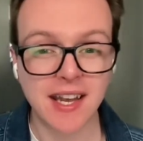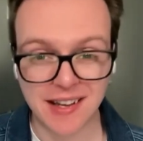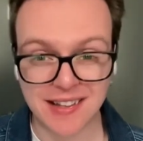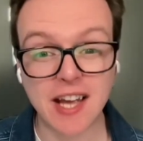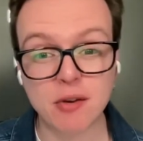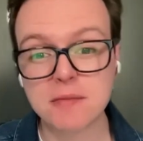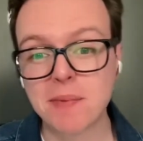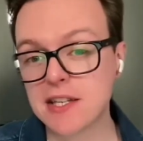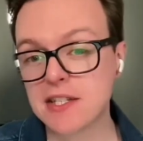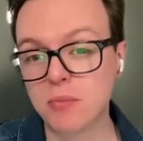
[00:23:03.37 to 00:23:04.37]
And that goes
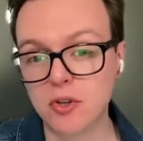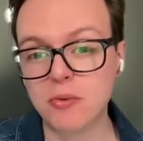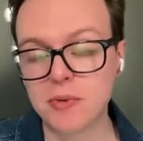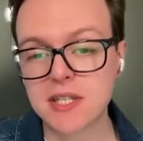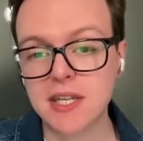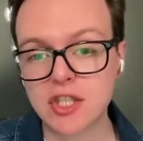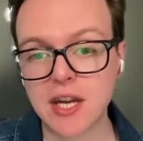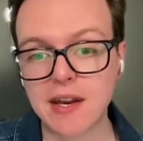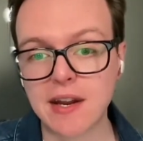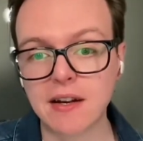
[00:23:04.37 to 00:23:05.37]
back to what you were saying,
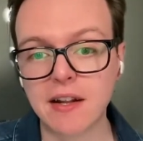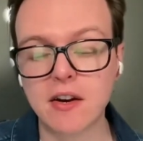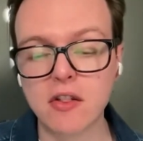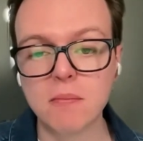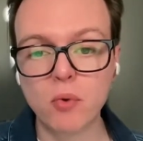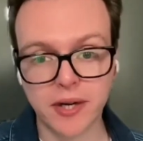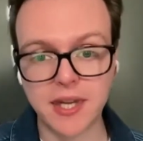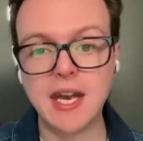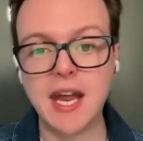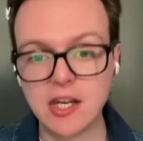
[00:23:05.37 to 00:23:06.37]
Jen, earlier. The more
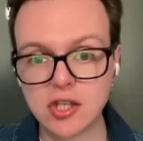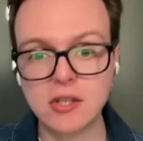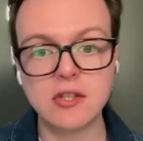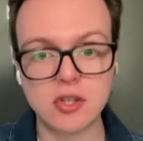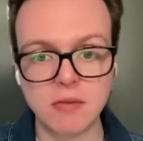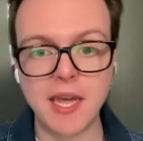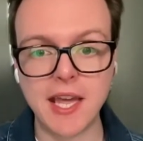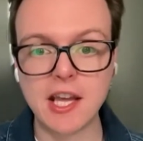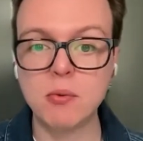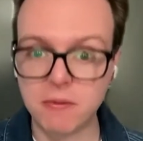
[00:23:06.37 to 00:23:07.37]
connections you
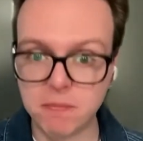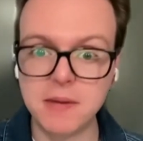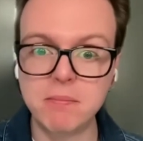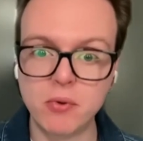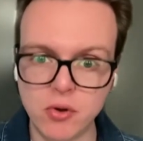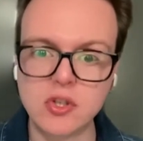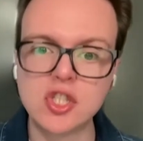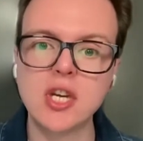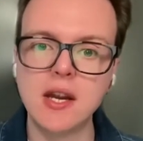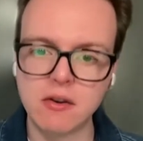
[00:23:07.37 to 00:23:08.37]
make with people who
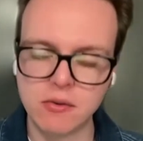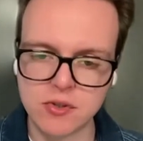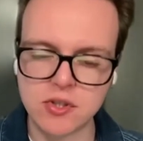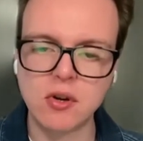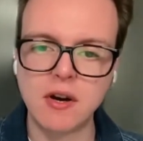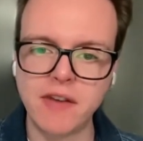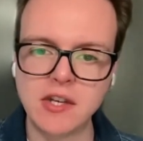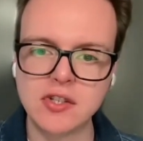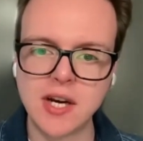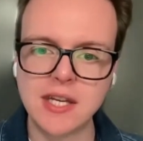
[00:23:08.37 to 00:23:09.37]
share those sort of
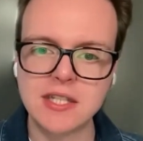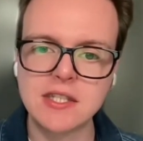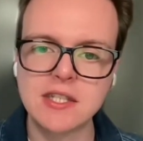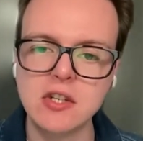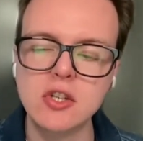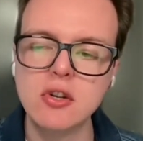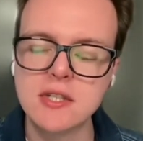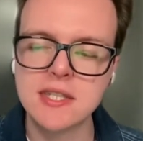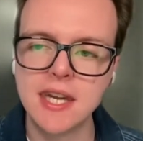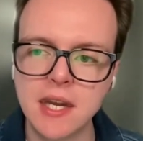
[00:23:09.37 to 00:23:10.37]
interests, and you
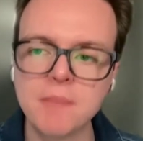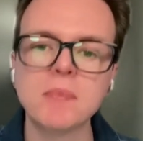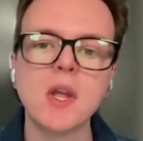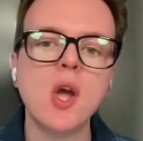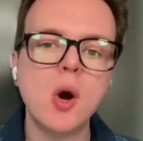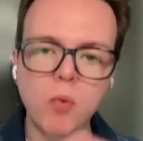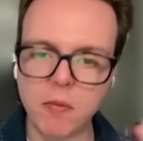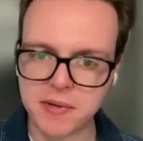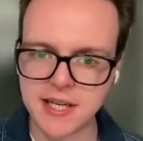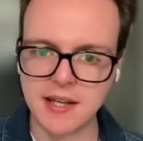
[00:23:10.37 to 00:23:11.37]
say
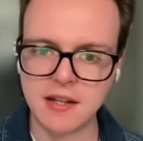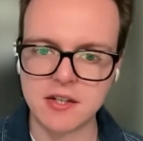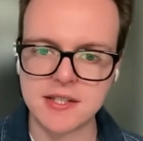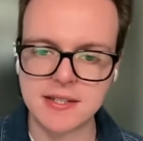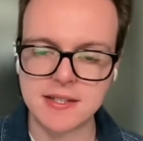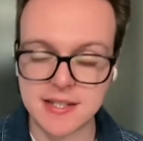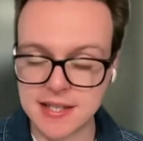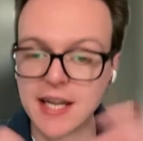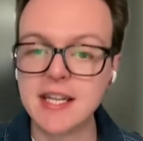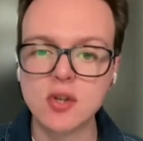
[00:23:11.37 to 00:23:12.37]
what particular
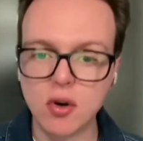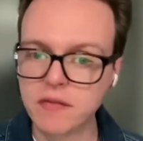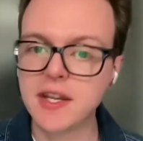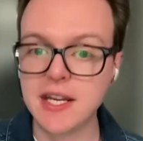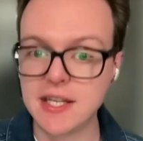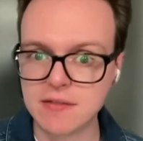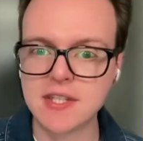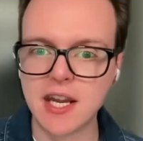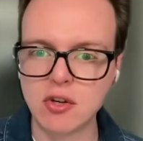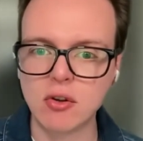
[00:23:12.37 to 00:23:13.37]
side of creative
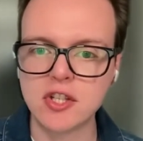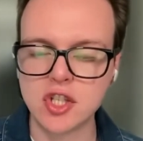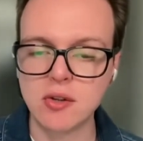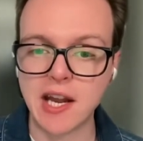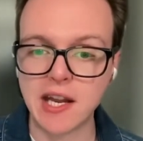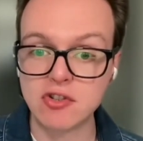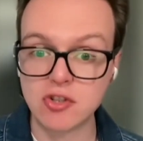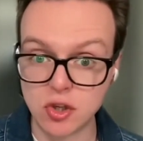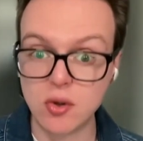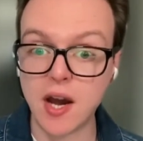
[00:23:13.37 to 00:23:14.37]
technology
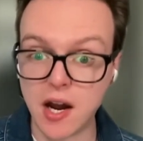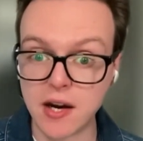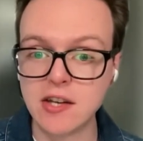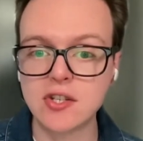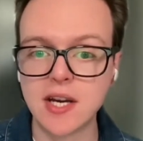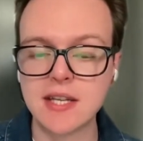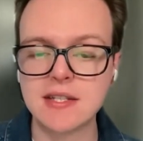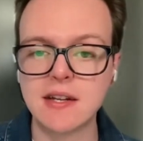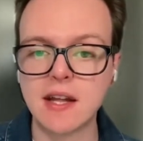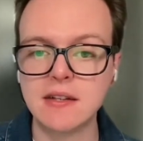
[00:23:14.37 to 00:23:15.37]
you are
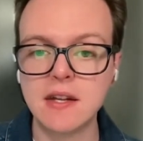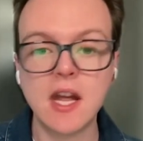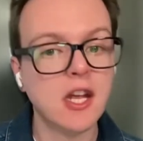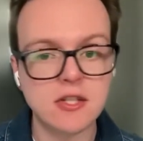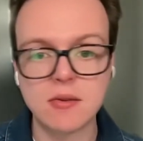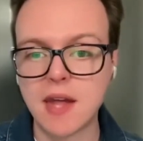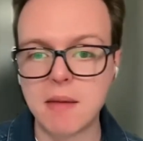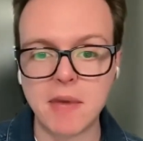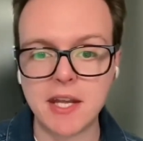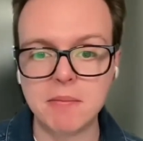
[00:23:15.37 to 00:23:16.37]
interested in. So
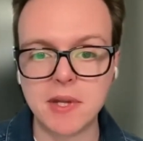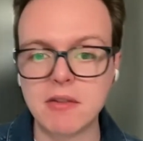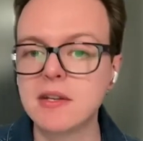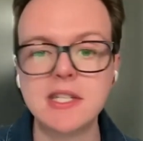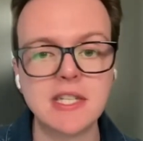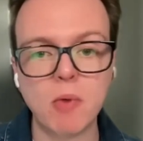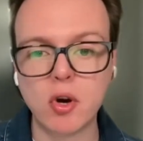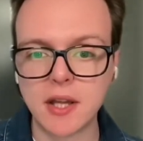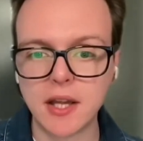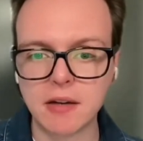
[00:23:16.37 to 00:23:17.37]
that might be 3D
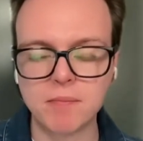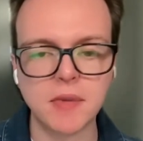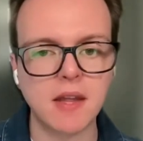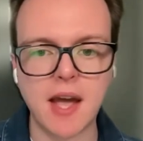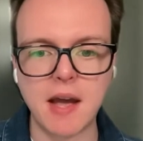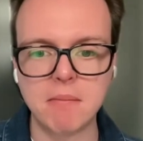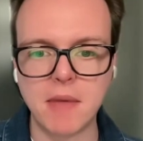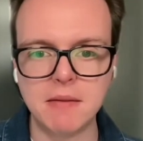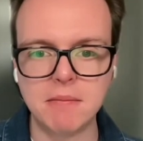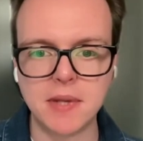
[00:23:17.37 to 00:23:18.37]
modeling. That
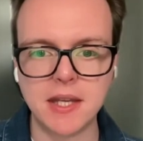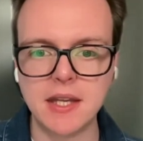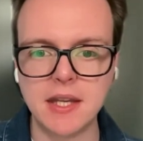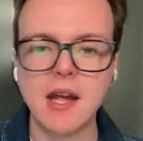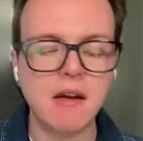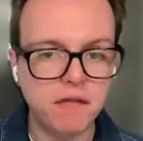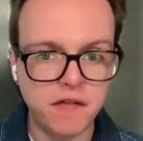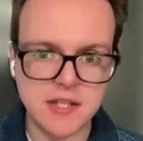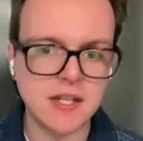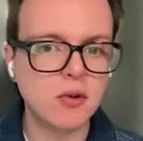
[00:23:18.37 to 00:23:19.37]
might be
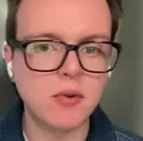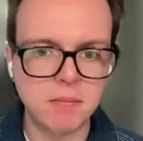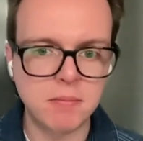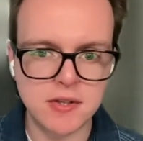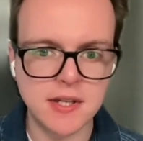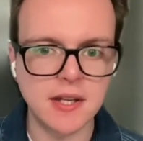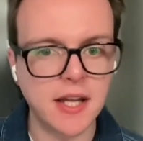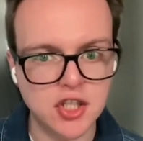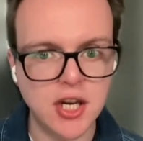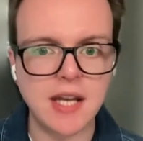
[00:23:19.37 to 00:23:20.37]
physical computing,
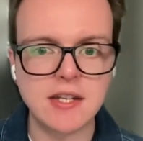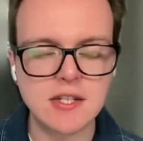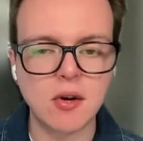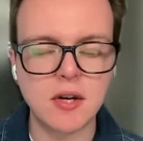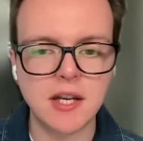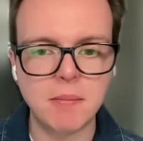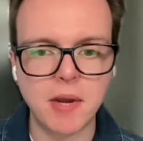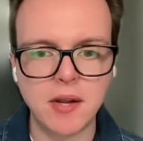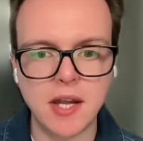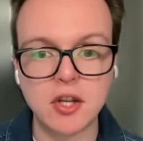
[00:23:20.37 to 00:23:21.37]
like Jen's talking
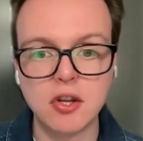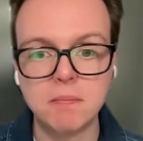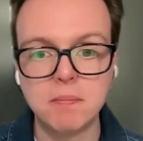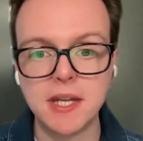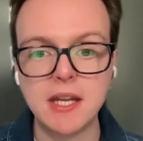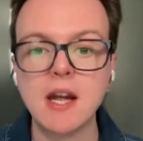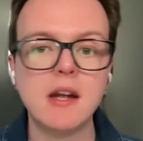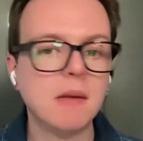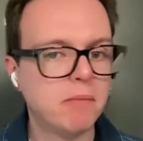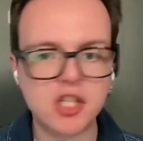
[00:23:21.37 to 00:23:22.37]
about. It could be
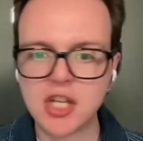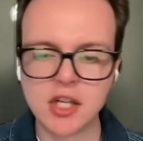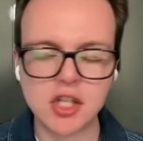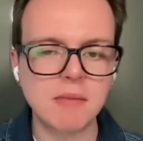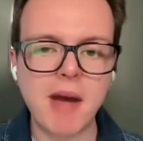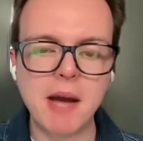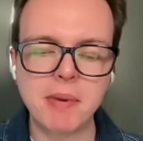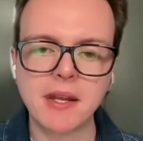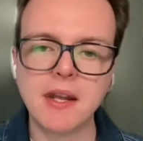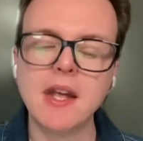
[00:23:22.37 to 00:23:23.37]
projection
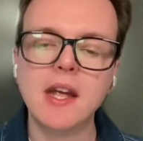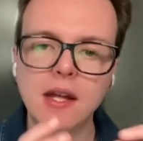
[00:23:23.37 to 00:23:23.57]
mapping.